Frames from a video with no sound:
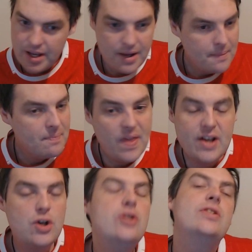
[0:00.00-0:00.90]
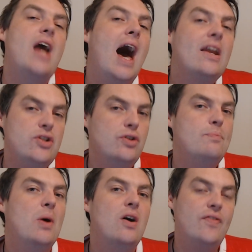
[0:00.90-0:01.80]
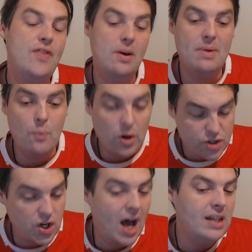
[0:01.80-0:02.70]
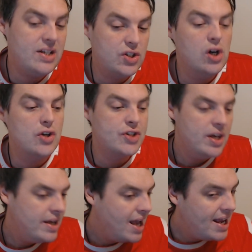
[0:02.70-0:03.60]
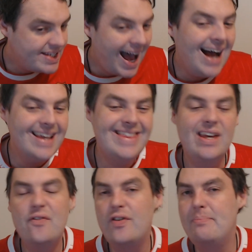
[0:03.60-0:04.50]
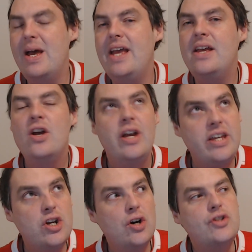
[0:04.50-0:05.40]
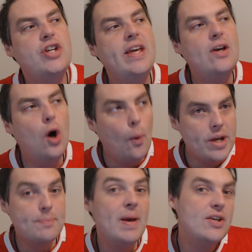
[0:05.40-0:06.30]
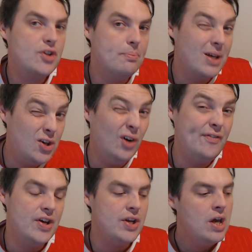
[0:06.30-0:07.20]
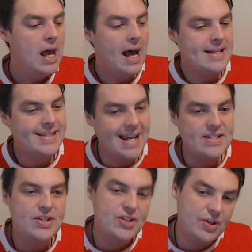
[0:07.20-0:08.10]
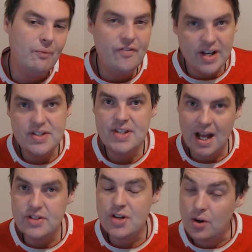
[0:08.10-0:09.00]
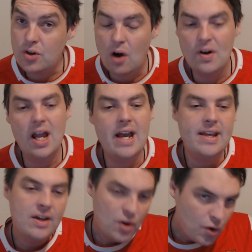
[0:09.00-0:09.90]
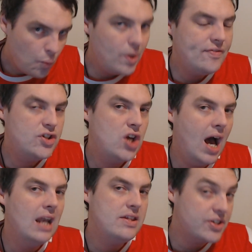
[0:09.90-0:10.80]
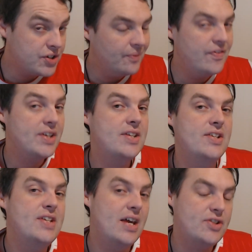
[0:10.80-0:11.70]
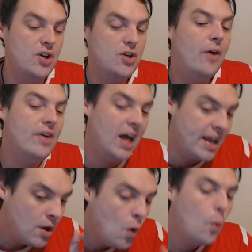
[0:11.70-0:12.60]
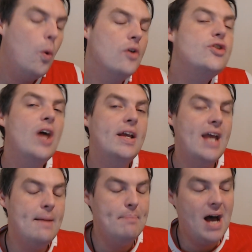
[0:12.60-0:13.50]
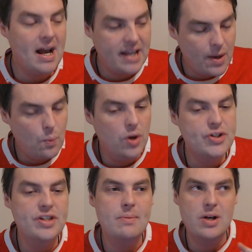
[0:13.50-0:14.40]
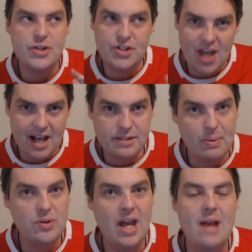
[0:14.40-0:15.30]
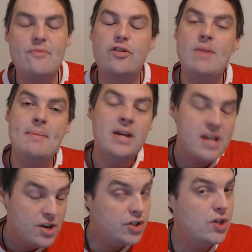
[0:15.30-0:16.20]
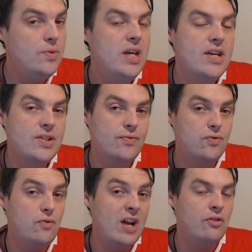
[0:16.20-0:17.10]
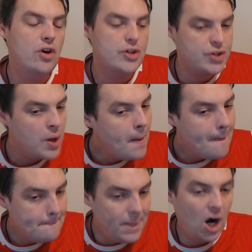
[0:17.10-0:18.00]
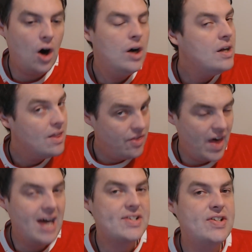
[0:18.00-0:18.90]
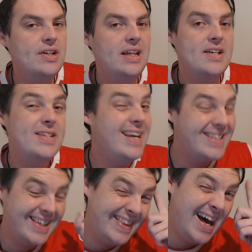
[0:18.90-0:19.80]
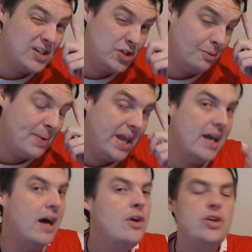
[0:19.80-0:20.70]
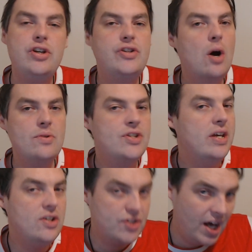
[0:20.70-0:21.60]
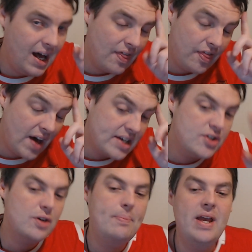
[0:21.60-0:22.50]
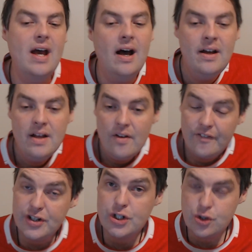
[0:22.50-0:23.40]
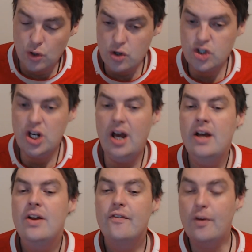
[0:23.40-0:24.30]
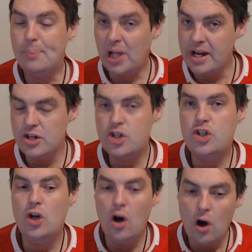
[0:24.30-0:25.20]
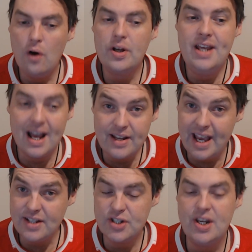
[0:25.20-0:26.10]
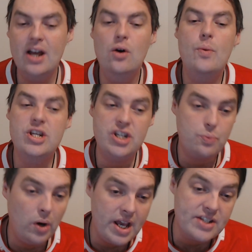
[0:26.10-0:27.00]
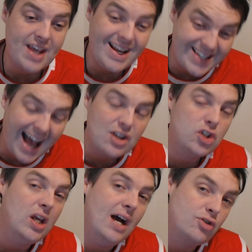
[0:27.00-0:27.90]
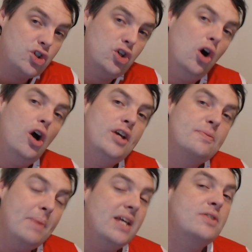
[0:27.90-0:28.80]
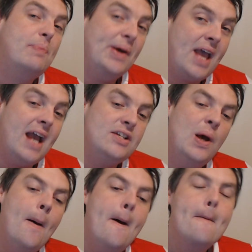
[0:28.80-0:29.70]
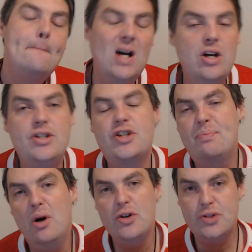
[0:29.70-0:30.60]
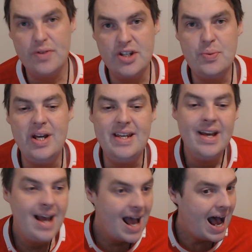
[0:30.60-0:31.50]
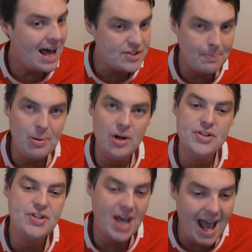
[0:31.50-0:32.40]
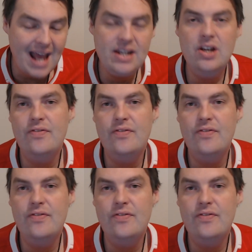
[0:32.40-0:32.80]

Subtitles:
They couldn't handle both of them. And what Charlie does is, I think for me, Teague always picks on McGovern and says there's some things stats don't correlate. With Charlie, there's some things that stats don't correlate. Watch that game back. It wasn't the most textbook game from him, 2 years of ring rust. But that still exists, and that's up here. You don't teach that. That is up here. The structure for playing a short kick style, which is what it's actually our shortest meters per game per disposal this week, as opposed to any other